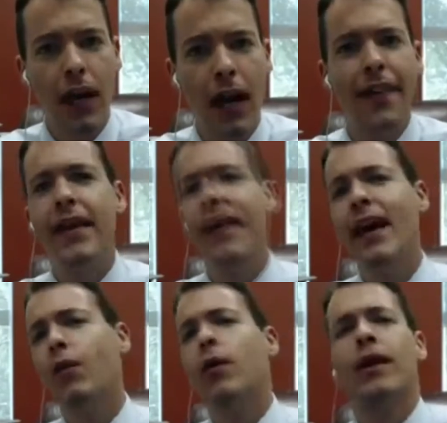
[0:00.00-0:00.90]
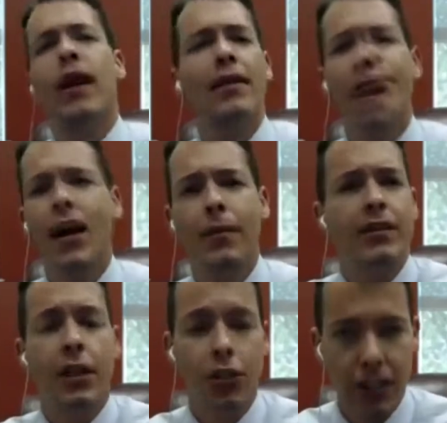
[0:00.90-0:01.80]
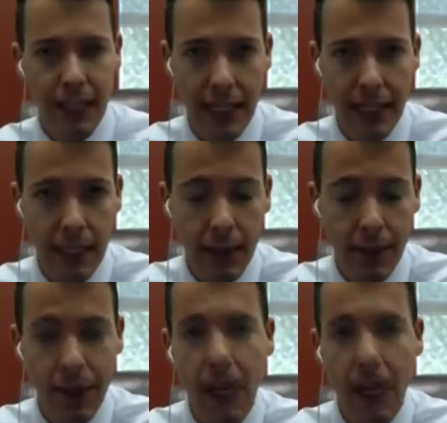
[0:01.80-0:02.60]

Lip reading: And then that way when I die, my son just gets it.